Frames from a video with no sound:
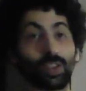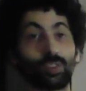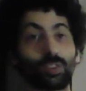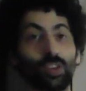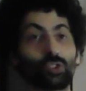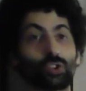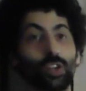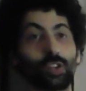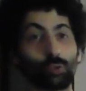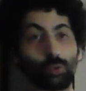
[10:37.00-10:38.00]
in
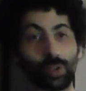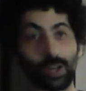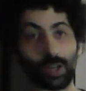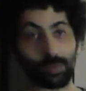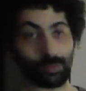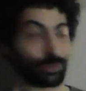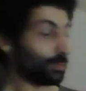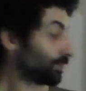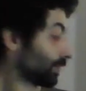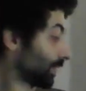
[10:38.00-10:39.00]
sunshine into their
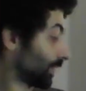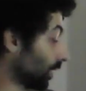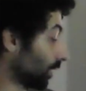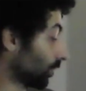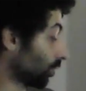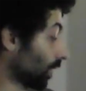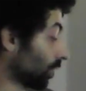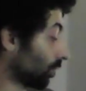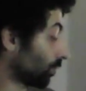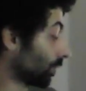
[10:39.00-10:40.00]
life. So
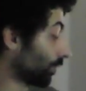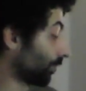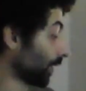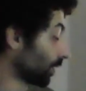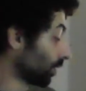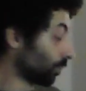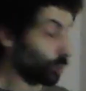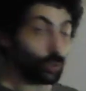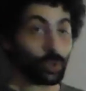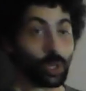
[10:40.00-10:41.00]
now the final
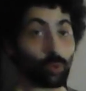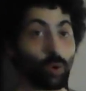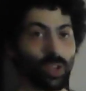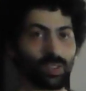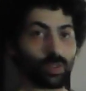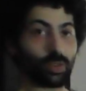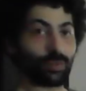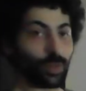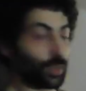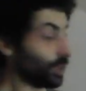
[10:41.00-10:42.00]
emotion, and why is it the
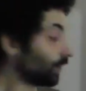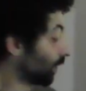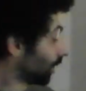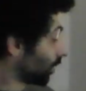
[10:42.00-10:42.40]
final?